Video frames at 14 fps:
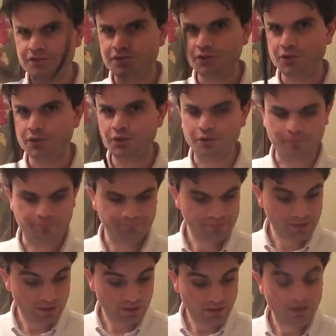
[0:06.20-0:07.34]
To you.
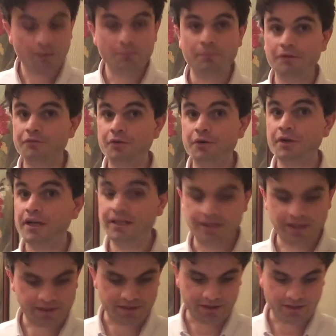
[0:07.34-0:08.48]
Before
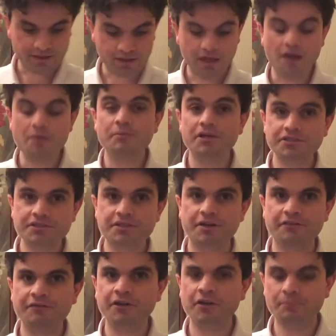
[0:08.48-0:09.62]
anything, I must
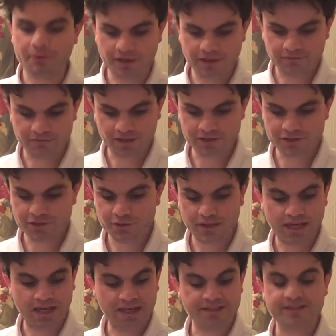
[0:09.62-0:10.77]
refer briefly to
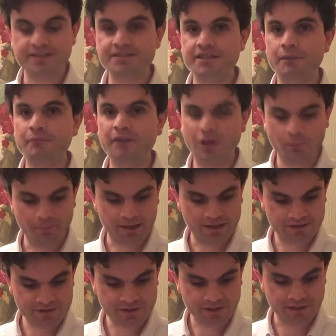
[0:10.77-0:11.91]
the latest
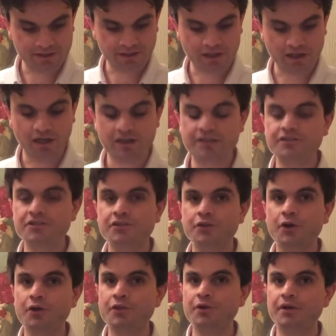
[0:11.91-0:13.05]
developments in the current
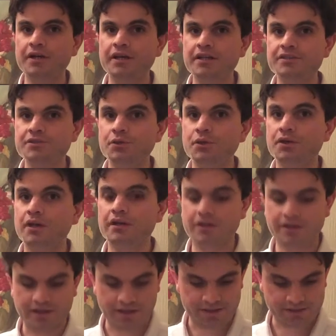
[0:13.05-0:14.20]
North Korea's nuclear
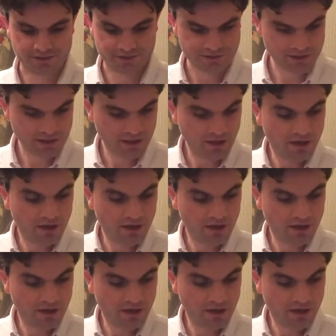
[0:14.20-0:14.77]
crisis.